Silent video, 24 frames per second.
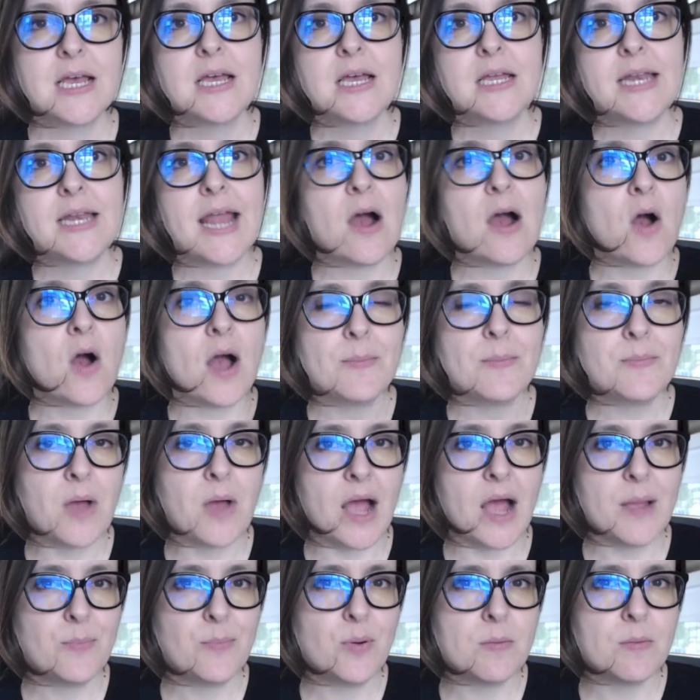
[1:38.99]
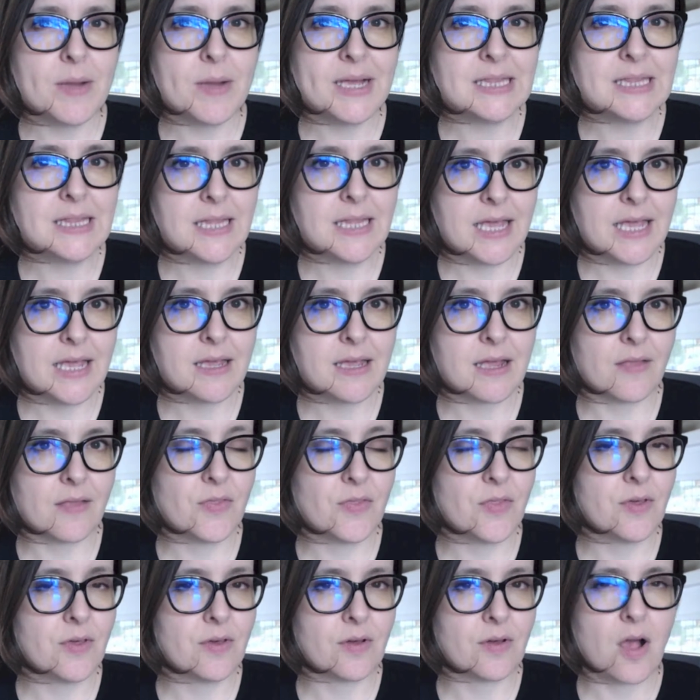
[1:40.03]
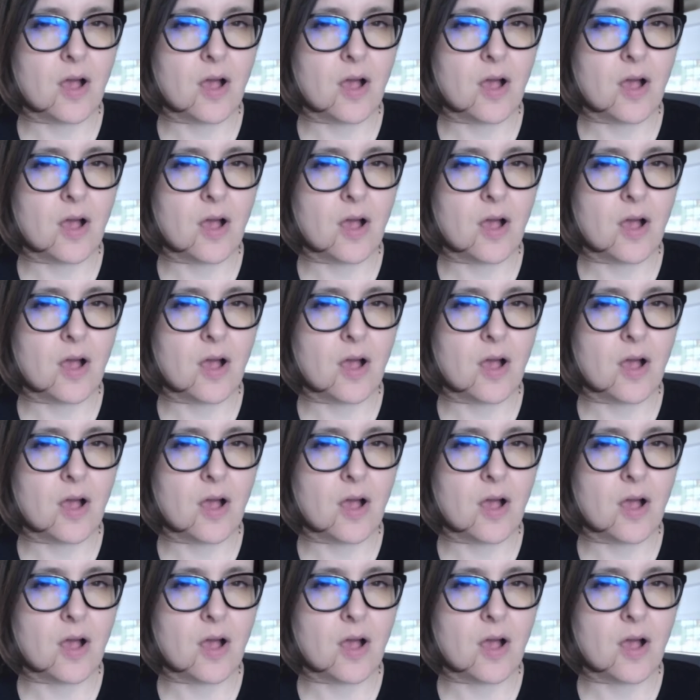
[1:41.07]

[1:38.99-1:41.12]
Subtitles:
Now, I put my link in the